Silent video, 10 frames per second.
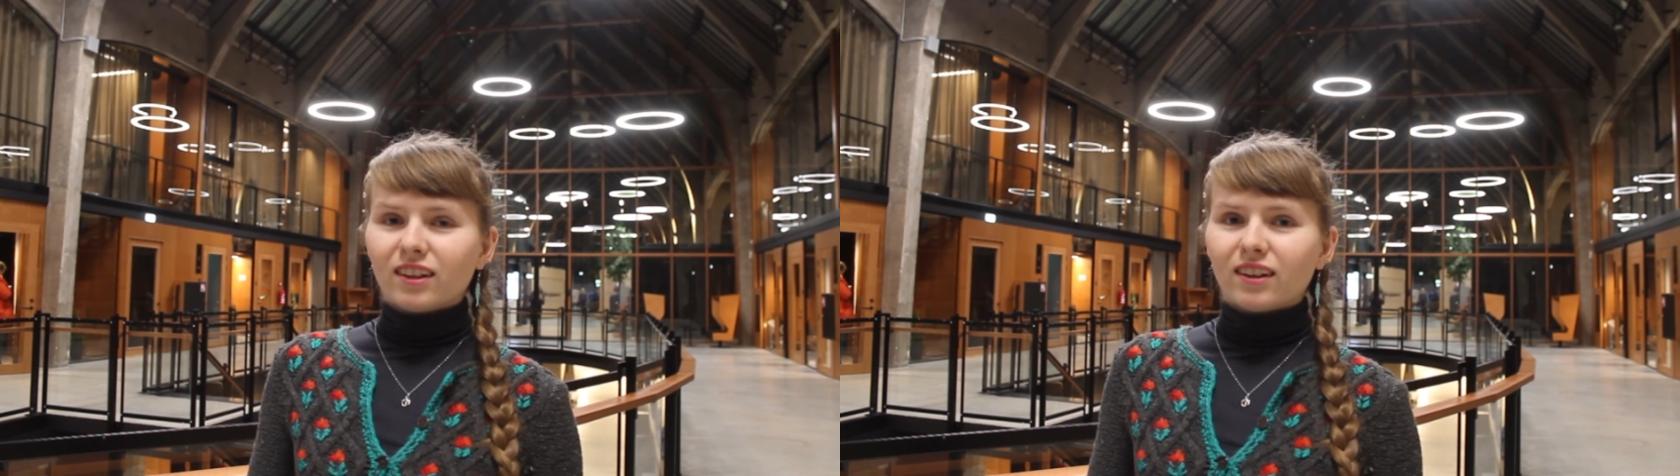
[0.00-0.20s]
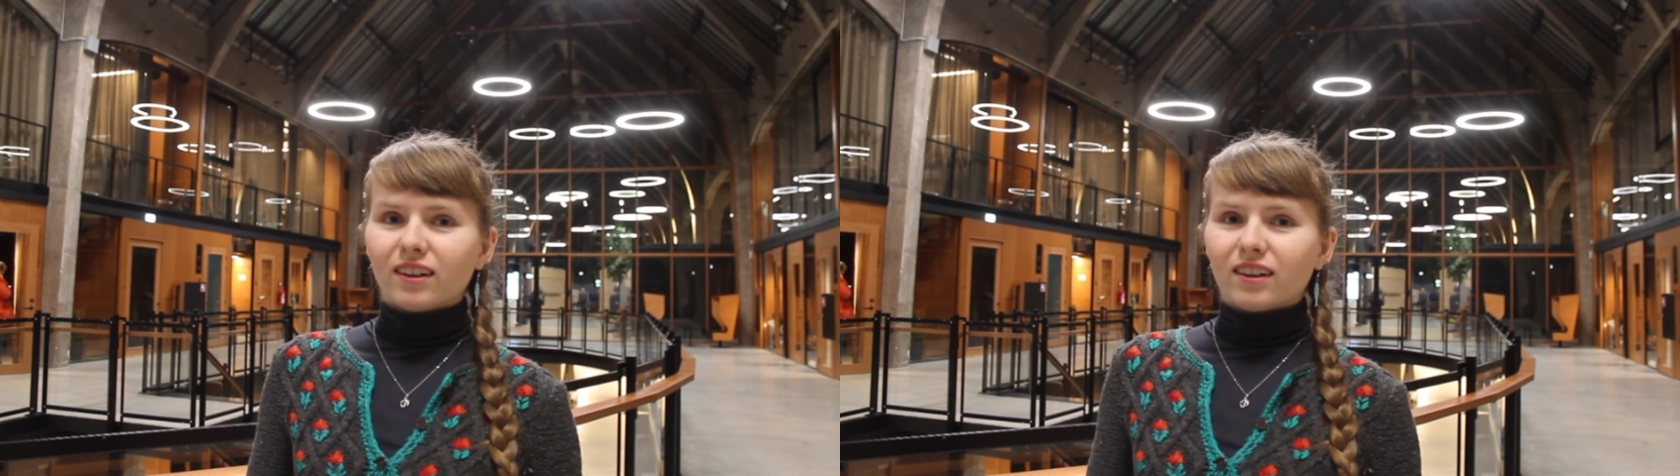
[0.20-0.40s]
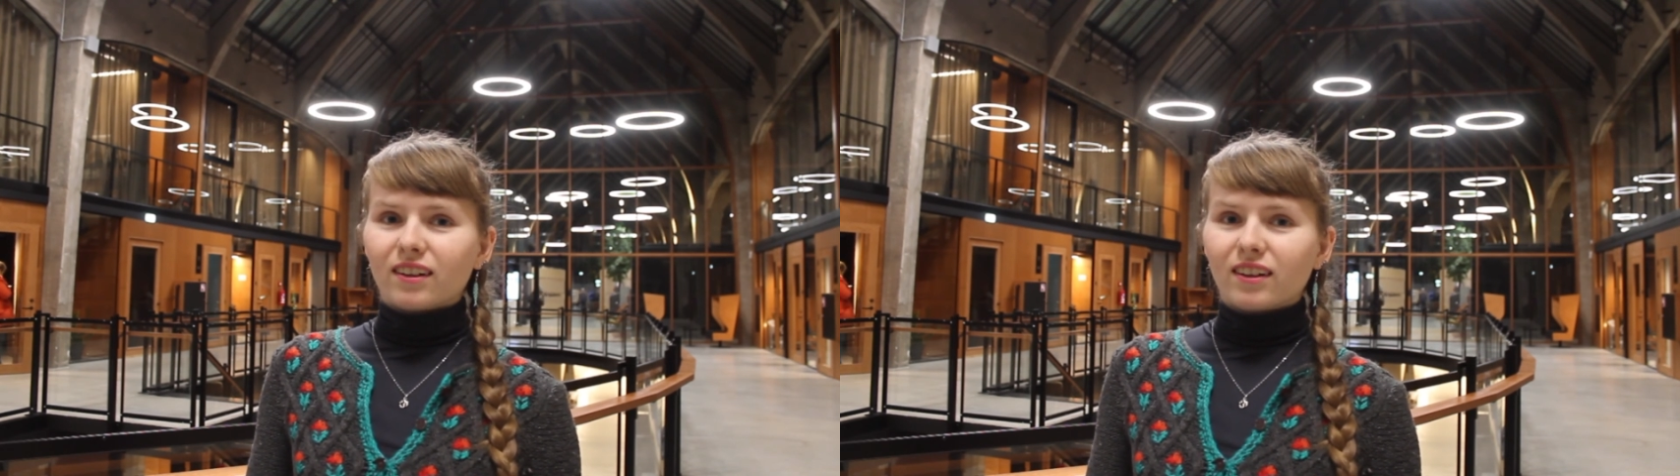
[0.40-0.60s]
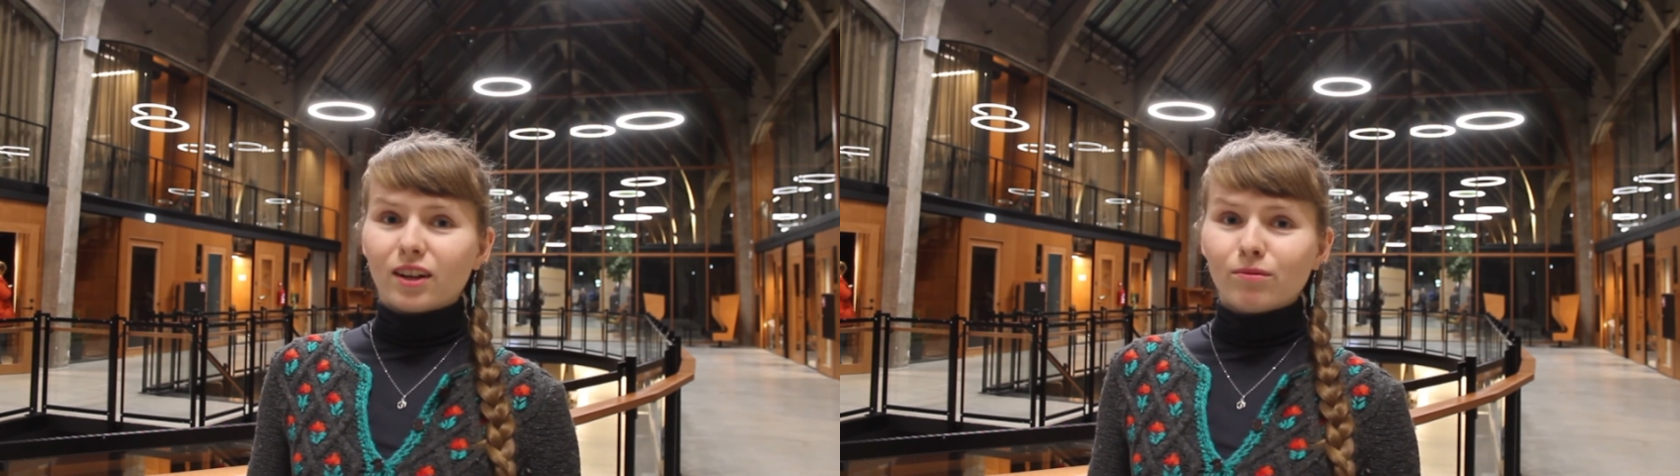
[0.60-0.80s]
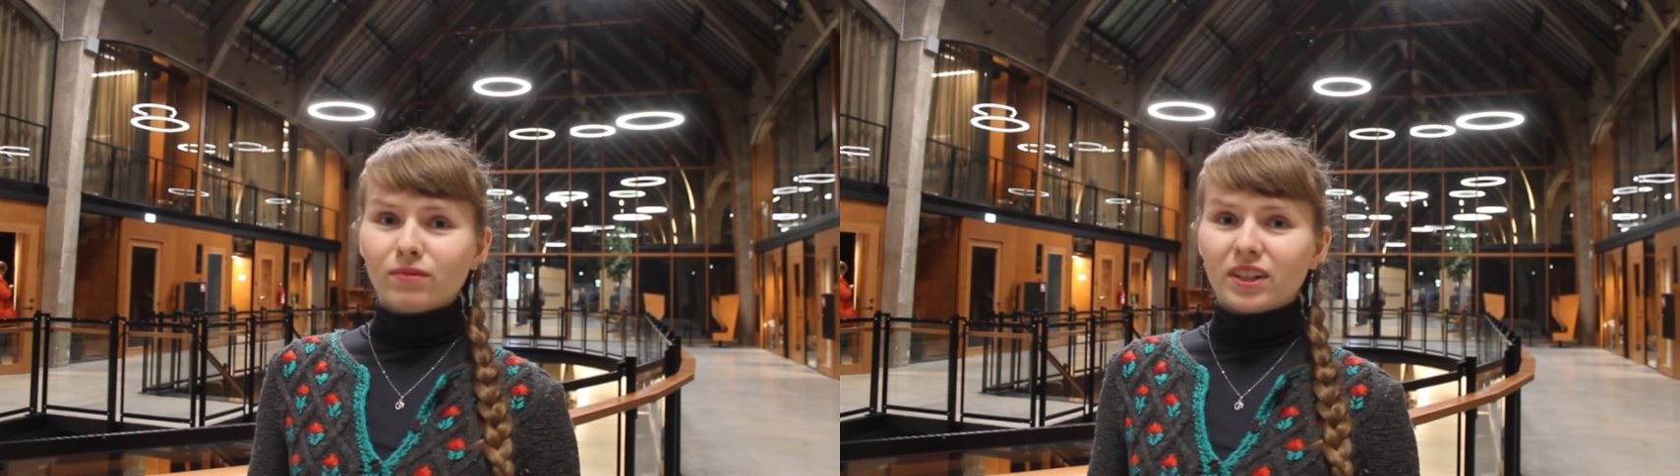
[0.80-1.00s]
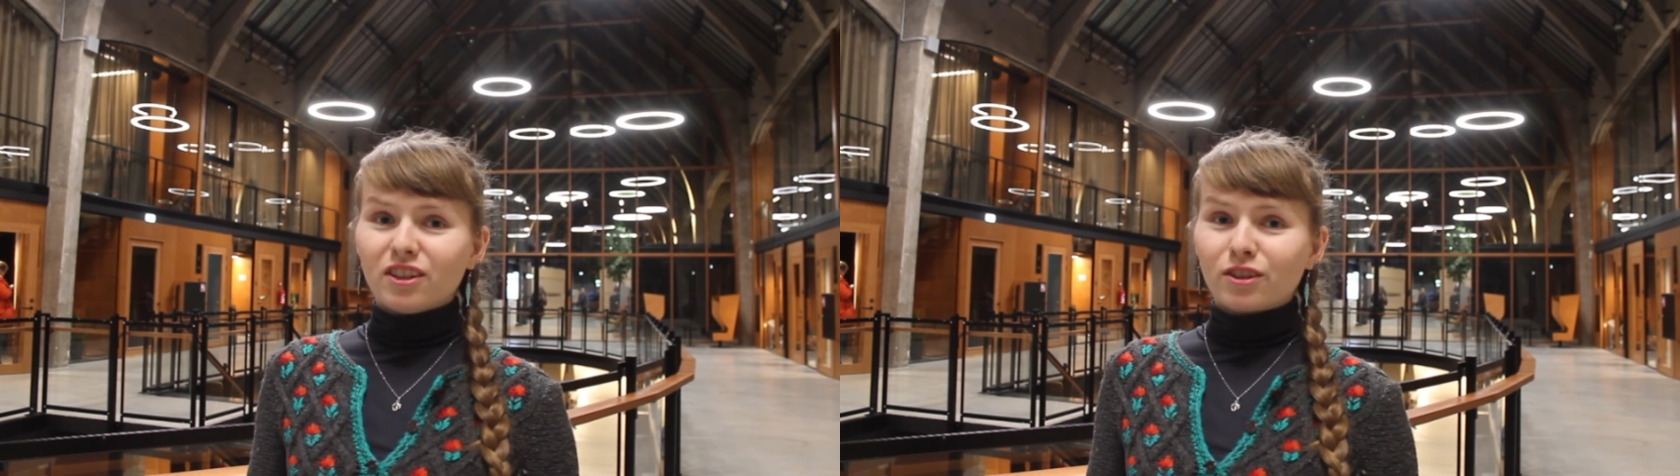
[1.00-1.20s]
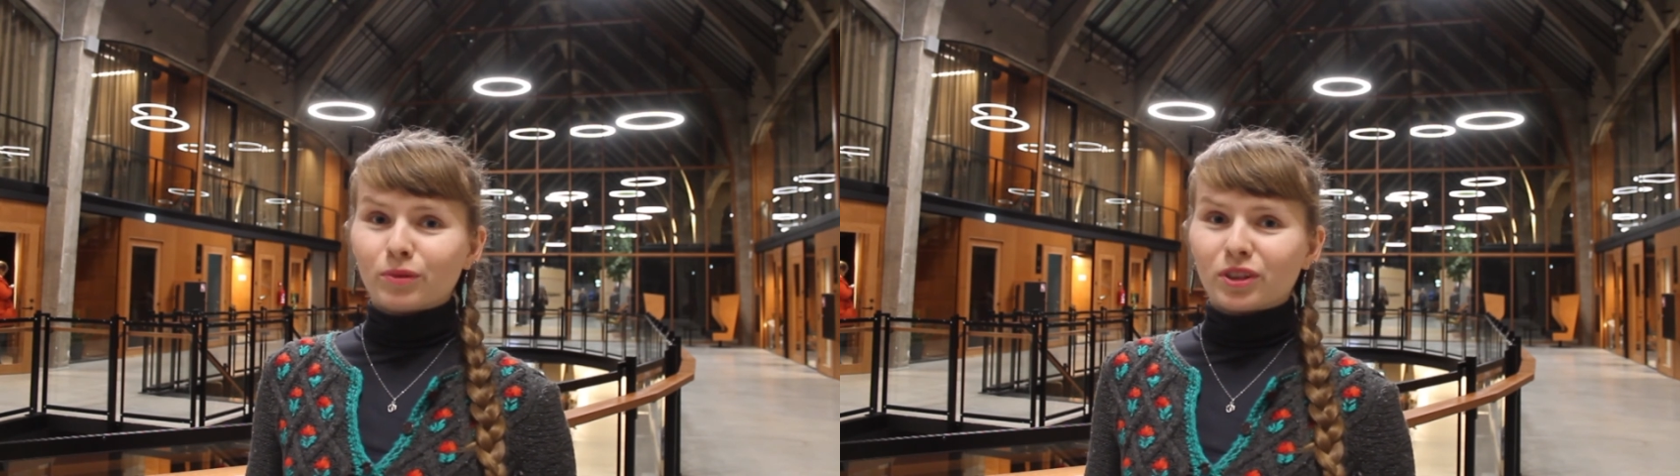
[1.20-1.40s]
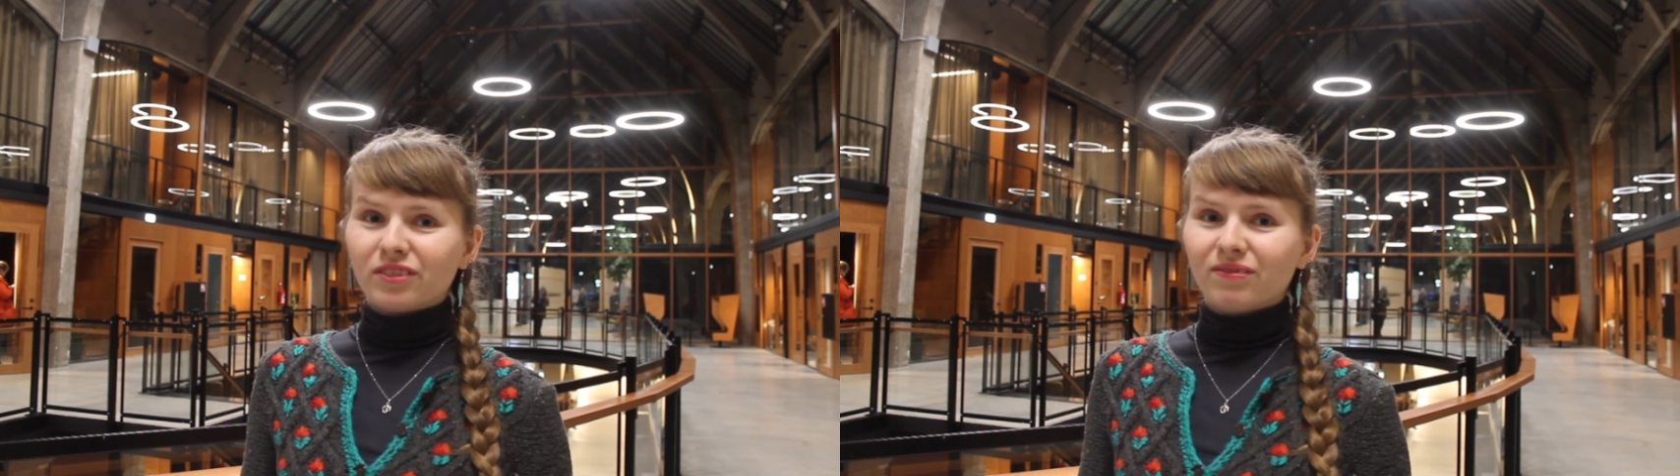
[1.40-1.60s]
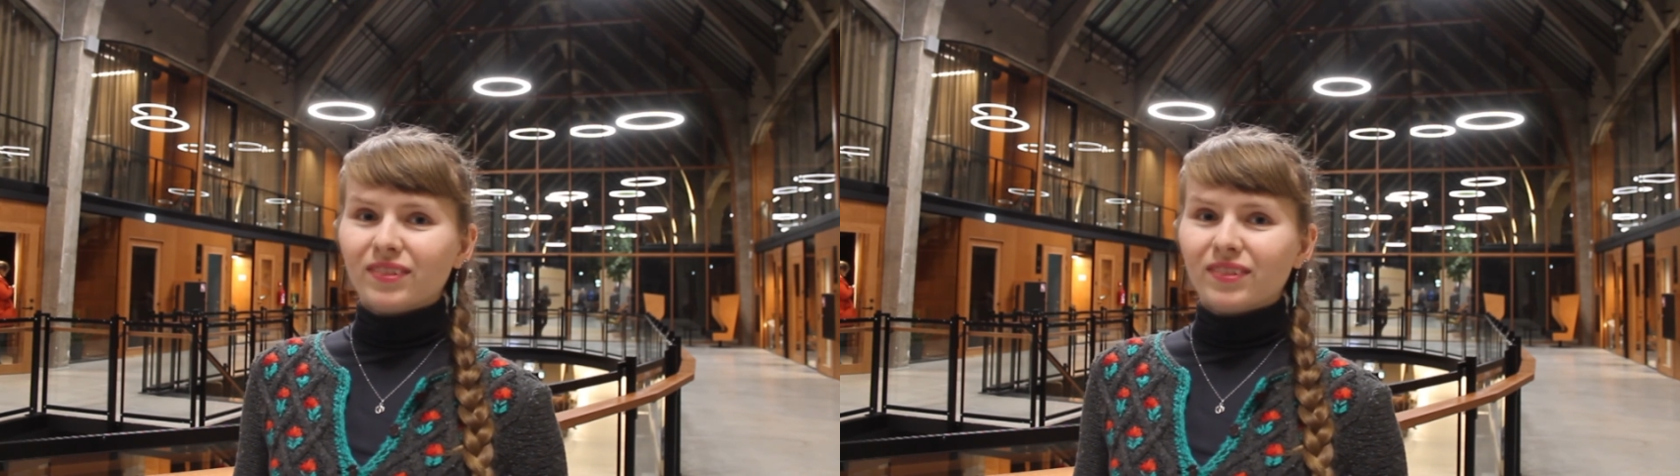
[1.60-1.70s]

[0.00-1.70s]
Come and learn more.